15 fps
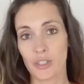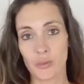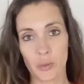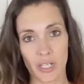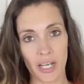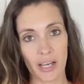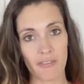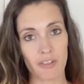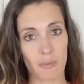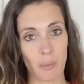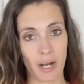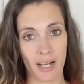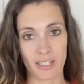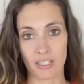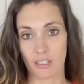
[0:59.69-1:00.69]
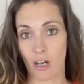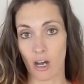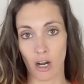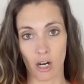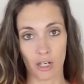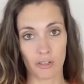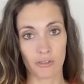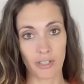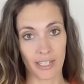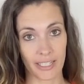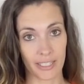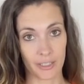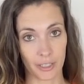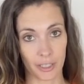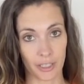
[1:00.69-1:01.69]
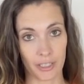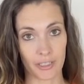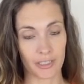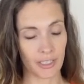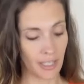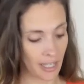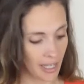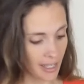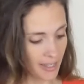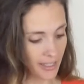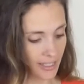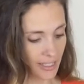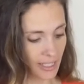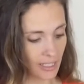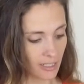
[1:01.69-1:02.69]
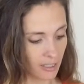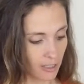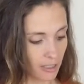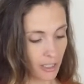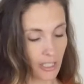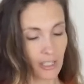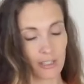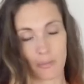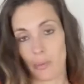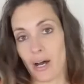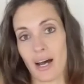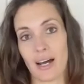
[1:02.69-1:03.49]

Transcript: You want to have your pasta already cooked. The key to cooking the